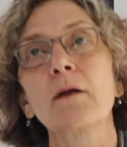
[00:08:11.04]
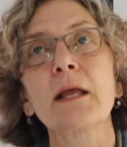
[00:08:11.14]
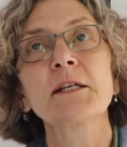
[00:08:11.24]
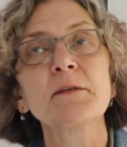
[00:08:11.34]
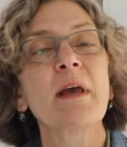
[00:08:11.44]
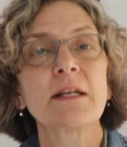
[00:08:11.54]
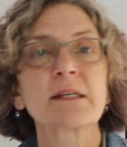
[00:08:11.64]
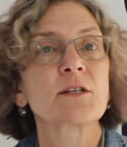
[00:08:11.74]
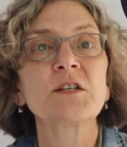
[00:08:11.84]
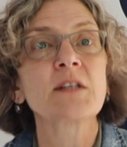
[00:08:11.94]
intimates
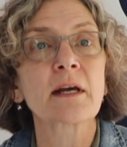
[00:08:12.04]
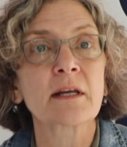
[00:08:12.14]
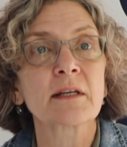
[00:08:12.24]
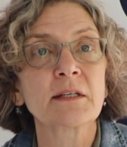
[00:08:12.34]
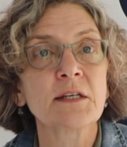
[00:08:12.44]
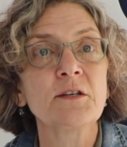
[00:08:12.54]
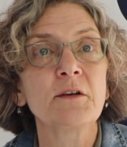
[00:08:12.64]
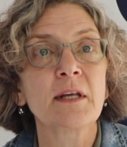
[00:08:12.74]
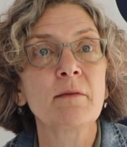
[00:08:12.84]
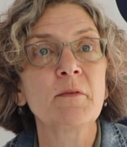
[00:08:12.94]
that she's not going to continue
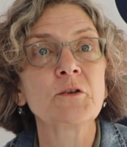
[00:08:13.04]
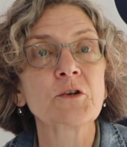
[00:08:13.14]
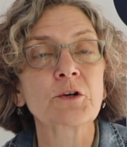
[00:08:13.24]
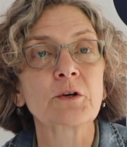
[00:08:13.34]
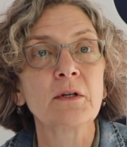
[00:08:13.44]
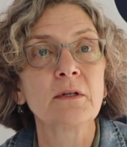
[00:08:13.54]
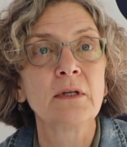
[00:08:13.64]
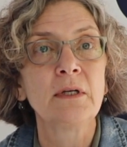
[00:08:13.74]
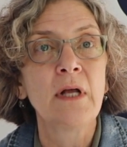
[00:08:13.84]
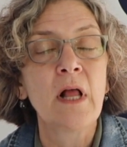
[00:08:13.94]
to keep the journal,
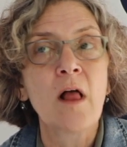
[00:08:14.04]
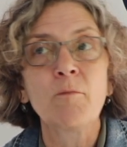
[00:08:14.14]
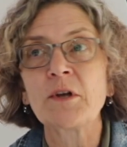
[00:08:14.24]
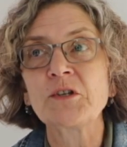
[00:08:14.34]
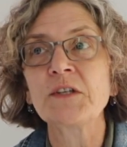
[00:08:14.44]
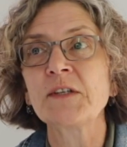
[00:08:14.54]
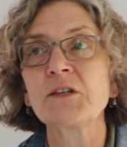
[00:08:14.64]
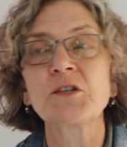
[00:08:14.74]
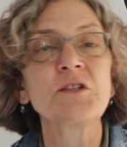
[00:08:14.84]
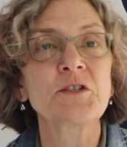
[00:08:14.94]
but she
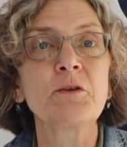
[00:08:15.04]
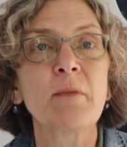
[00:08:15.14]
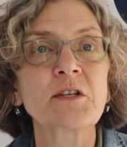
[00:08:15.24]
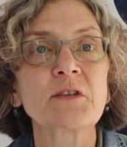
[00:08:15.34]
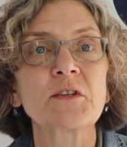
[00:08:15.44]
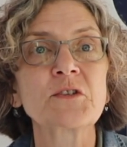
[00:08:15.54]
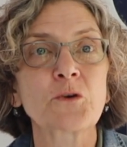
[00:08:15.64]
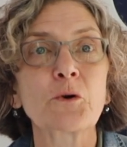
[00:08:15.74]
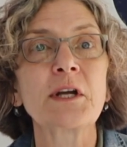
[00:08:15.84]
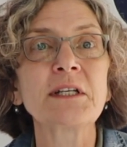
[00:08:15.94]
says she's too much of a
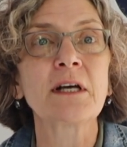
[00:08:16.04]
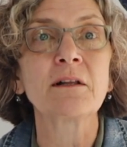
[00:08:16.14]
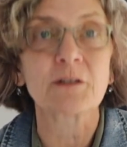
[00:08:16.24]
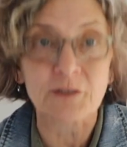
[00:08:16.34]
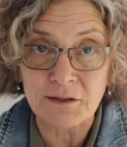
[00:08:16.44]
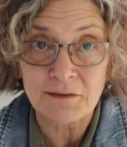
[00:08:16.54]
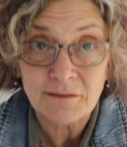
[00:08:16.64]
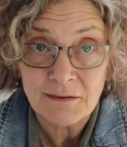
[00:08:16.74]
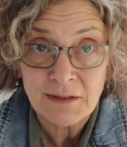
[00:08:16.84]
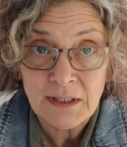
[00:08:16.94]
storyteller
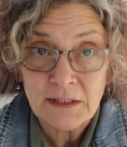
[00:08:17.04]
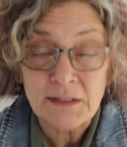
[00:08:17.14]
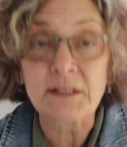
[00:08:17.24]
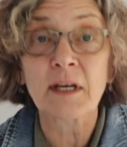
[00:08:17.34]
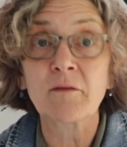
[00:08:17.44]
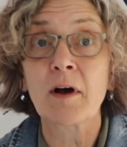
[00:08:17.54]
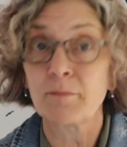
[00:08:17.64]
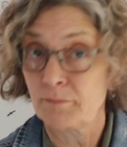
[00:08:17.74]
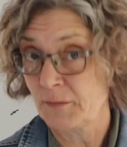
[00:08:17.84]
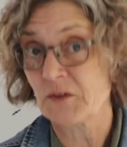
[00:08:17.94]
to give
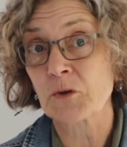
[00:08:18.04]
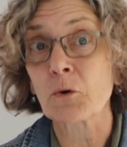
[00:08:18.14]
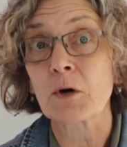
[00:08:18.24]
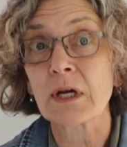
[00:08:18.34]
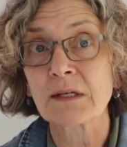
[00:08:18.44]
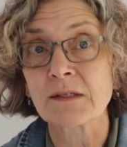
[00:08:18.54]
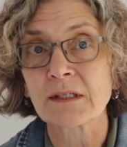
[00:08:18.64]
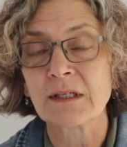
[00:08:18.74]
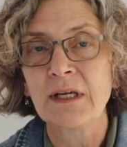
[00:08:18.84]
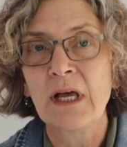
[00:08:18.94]
up
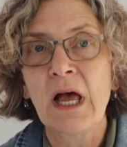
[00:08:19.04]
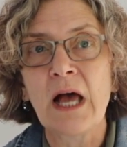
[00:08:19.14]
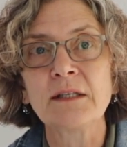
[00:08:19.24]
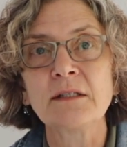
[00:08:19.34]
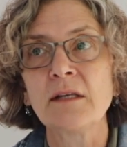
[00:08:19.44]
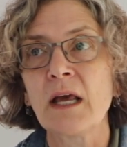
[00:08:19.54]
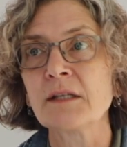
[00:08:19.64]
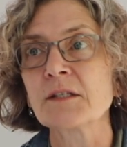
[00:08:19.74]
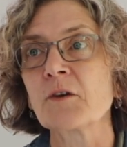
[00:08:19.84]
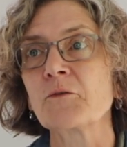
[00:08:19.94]
stories.
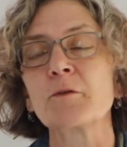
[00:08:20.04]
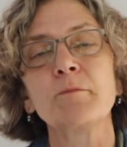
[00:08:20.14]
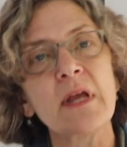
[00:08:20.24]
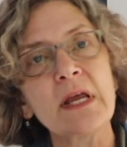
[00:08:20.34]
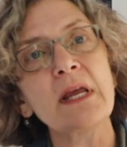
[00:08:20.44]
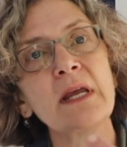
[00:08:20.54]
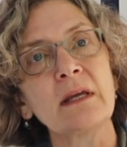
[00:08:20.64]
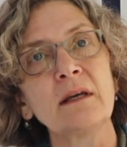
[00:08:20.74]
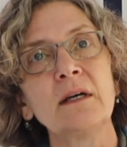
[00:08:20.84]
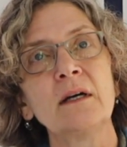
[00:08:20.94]
And so for me,